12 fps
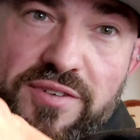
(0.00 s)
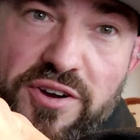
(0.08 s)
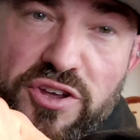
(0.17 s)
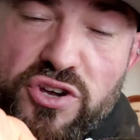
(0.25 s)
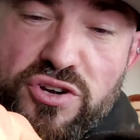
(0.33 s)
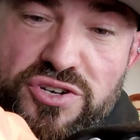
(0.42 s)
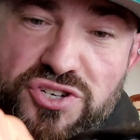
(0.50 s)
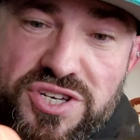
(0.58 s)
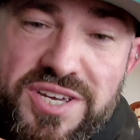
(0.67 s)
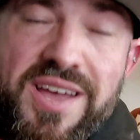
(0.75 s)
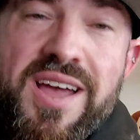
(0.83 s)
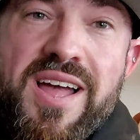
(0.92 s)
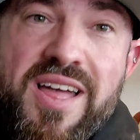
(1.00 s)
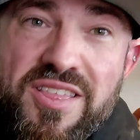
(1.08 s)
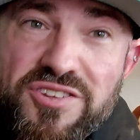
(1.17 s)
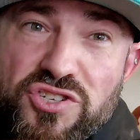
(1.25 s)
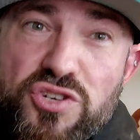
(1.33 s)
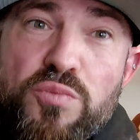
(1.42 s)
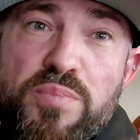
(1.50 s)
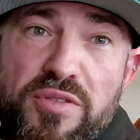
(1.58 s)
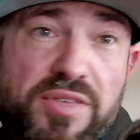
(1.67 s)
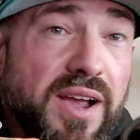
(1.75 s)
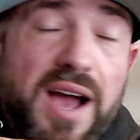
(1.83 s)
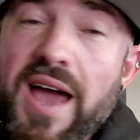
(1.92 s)
very cushy, super
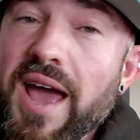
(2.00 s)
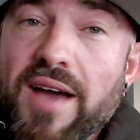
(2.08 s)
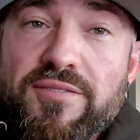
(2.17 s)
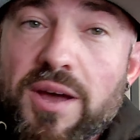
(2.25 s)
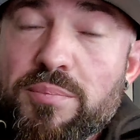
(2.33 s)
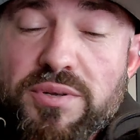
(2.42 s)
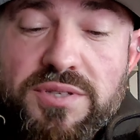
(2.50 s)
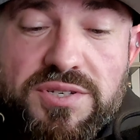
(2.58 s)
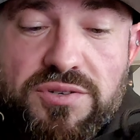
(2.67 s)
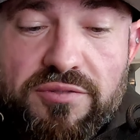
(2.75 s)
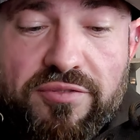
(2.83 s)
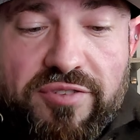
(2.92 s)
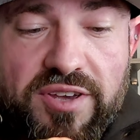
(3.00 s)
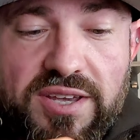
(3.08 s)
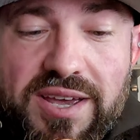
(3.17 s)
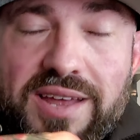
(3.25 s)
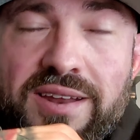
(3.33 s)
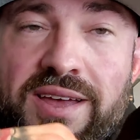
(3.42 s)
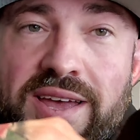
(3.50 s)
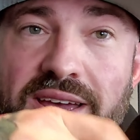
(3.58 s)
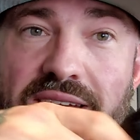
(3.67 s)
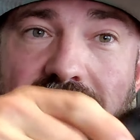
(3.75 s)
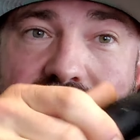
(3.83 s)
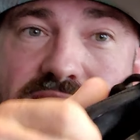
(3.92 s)
thick. I have not put these on feet yet.
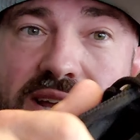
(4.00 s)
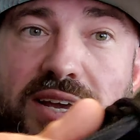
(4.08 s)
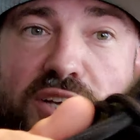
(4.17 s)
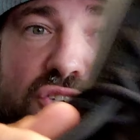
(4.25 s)
It is like